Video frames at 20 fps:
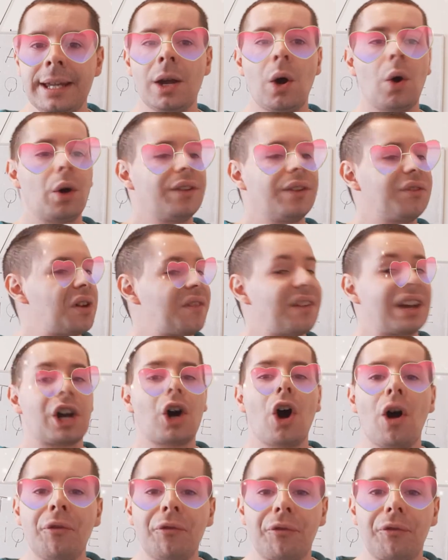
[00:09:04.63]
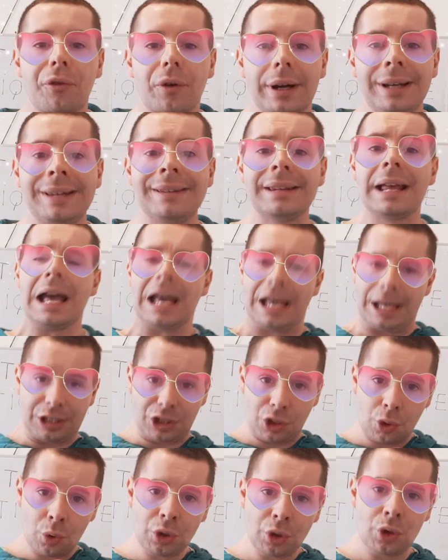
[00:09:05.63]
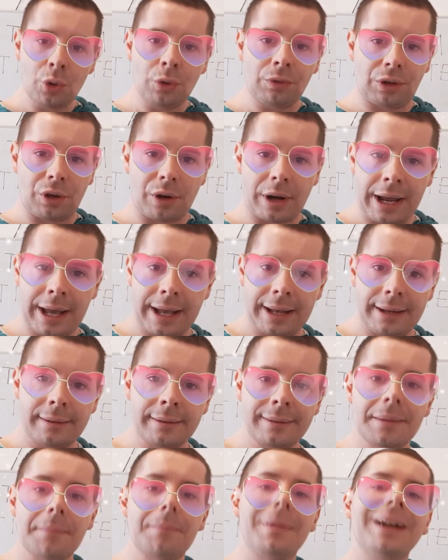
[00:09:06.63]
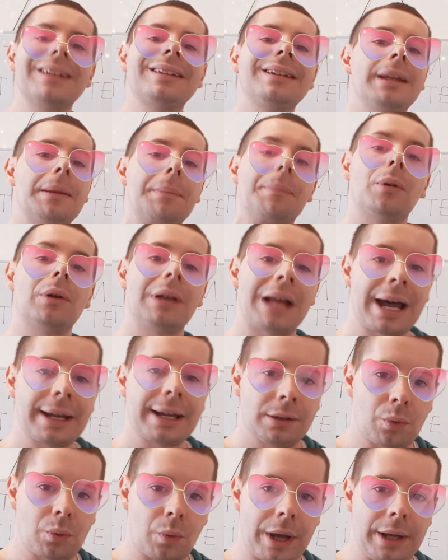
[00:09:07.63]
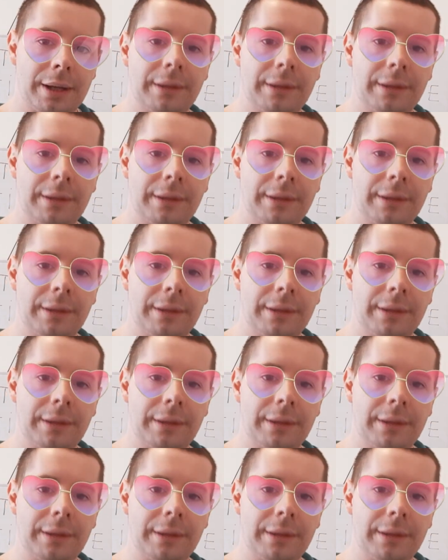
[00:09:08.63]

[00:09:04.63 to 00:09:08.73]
or if you have a conference, you use your hands, but in a polite way.